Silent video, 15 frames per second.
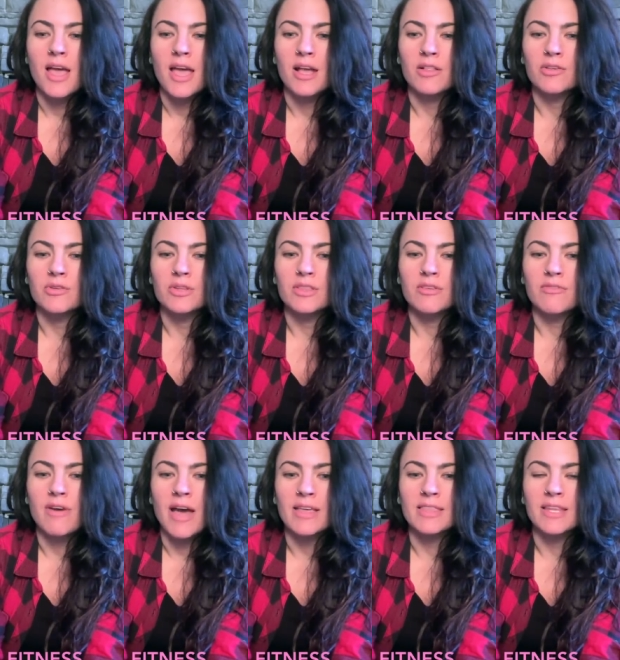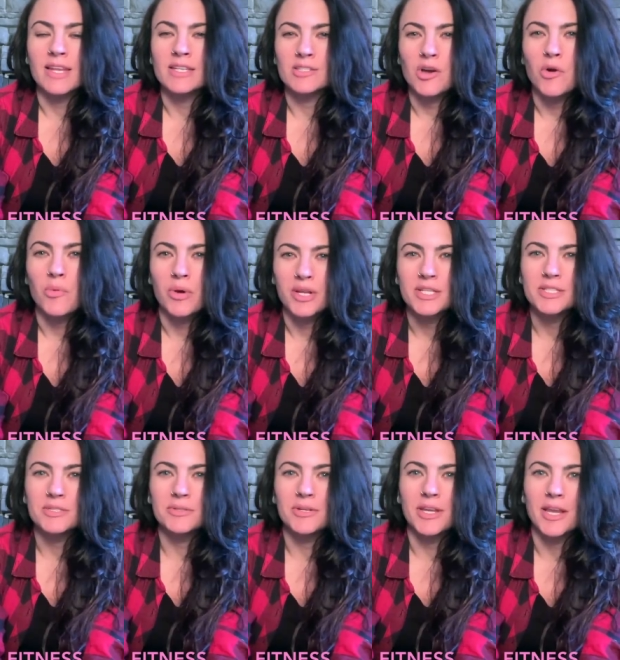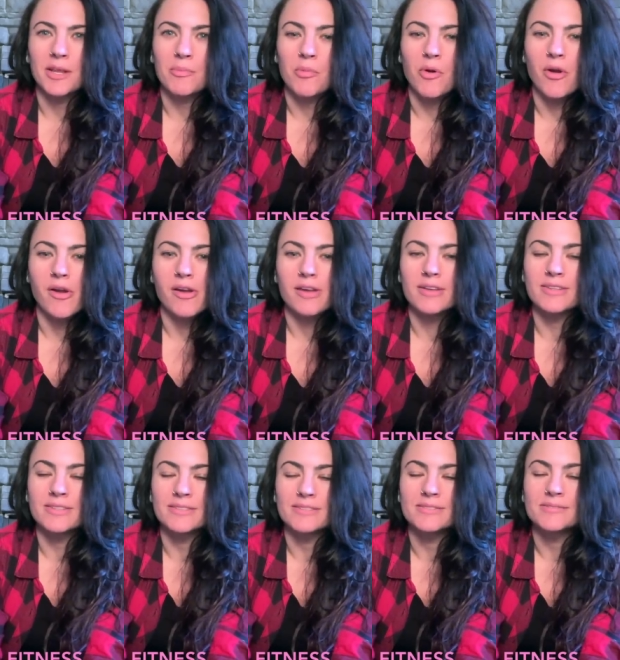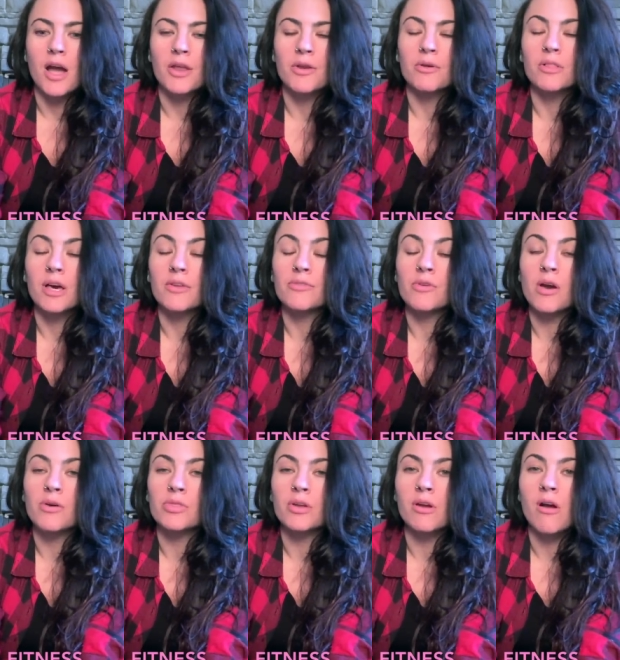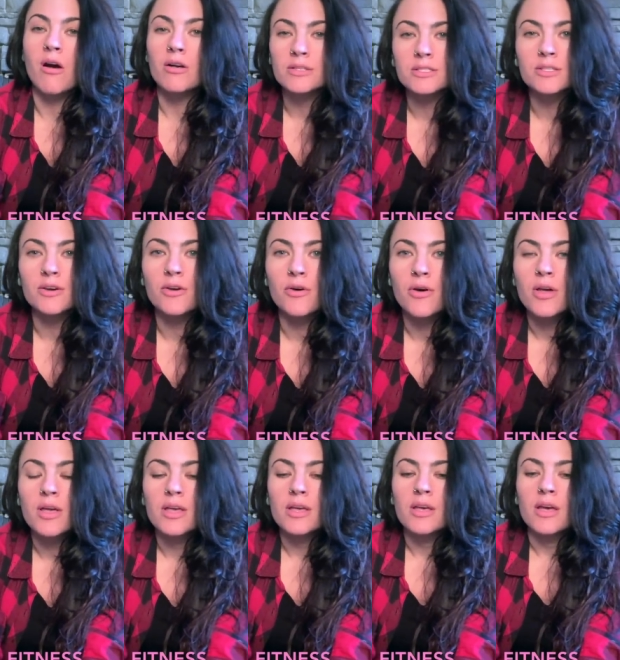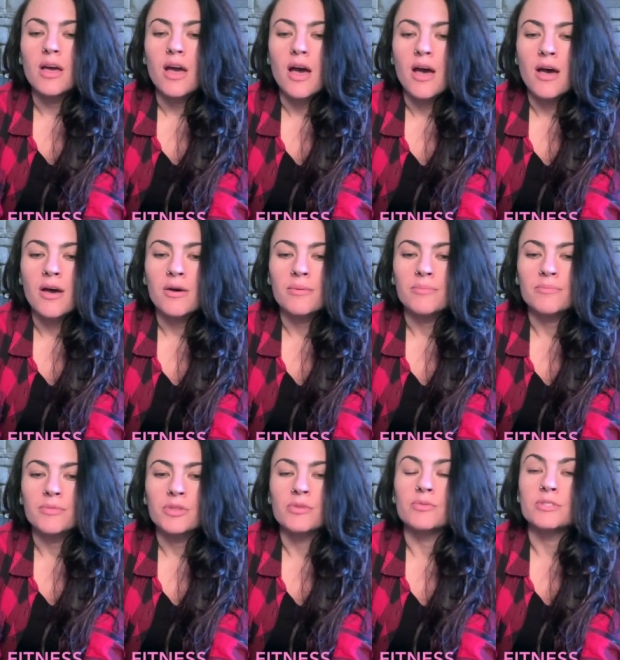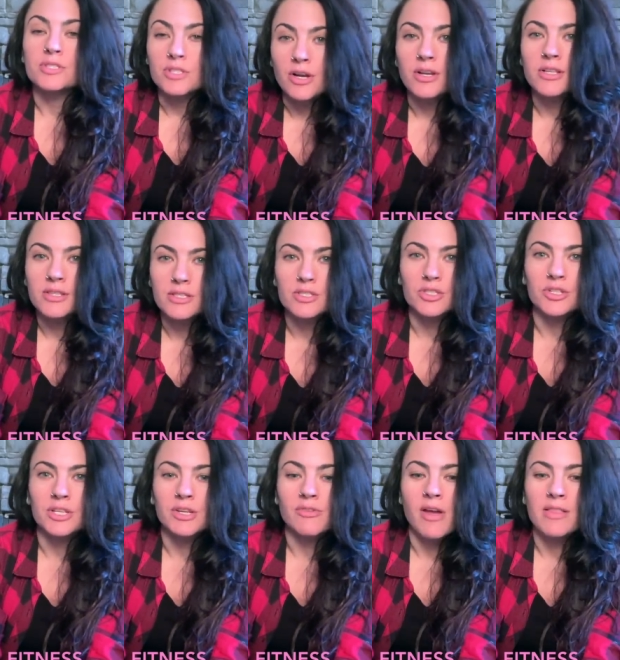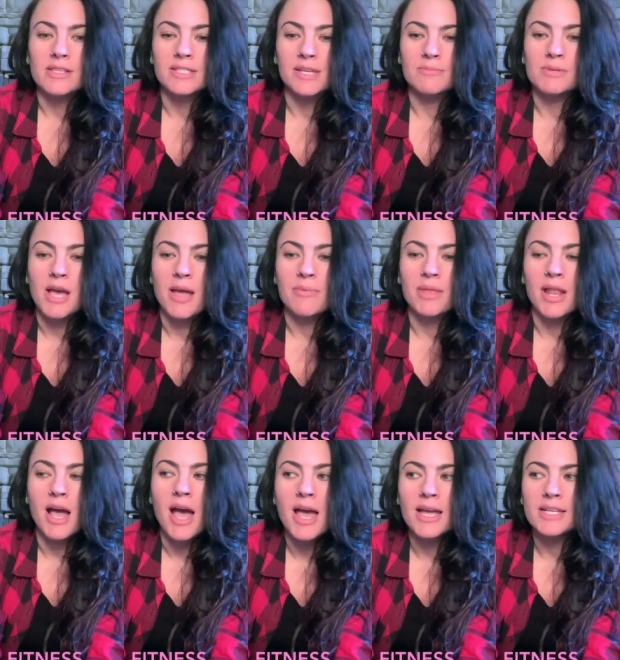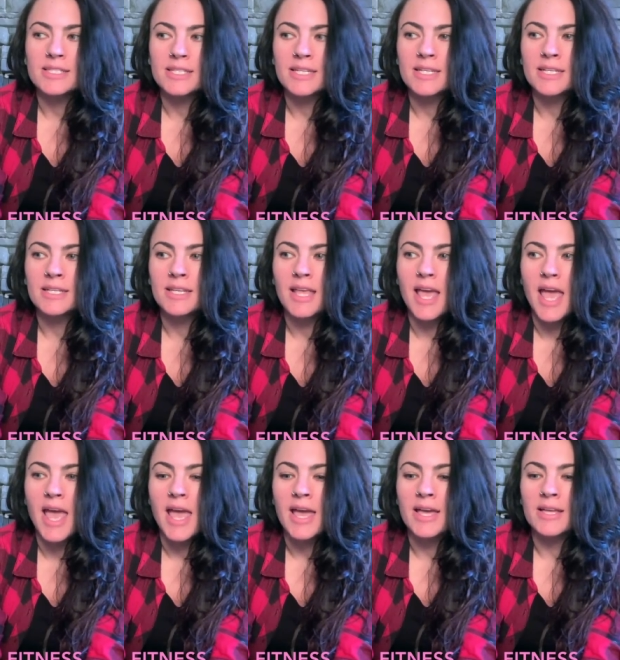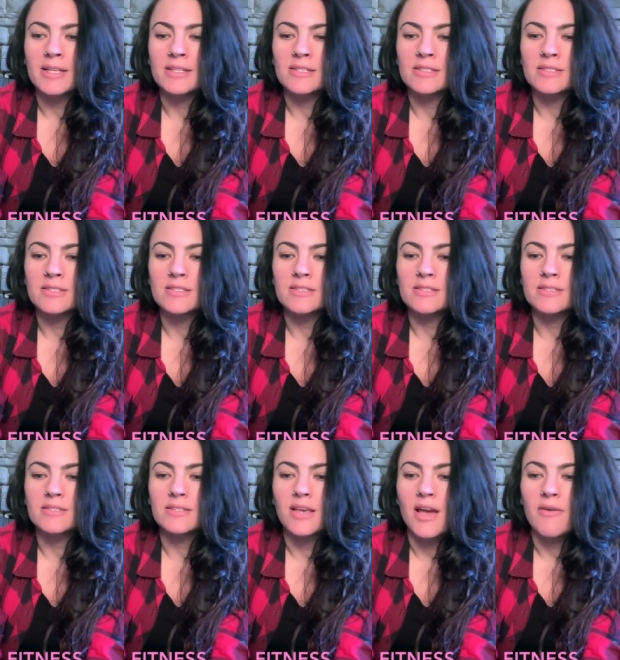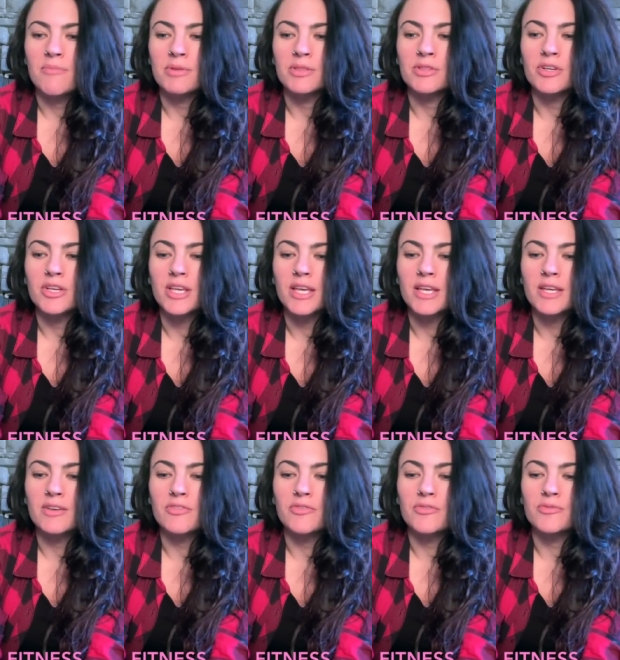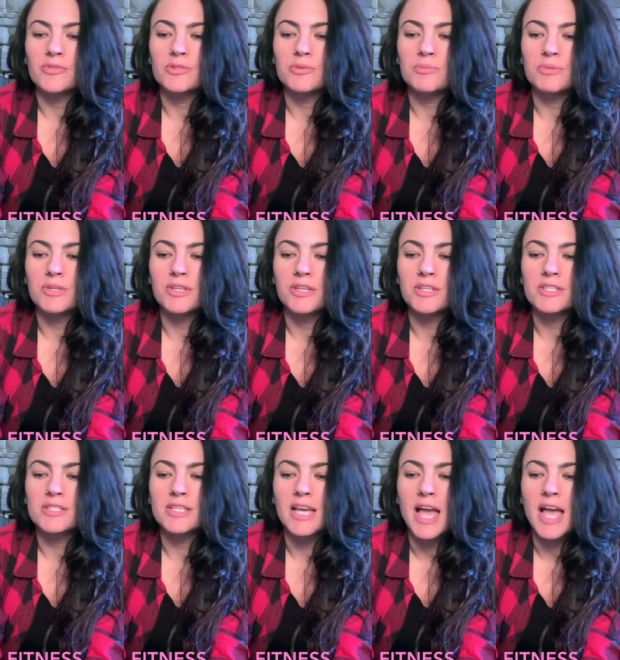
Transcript: including the fact that I don't want to do it anymore. I know a lot of you out there also you started the journey around the same time that I did and have been looking to me to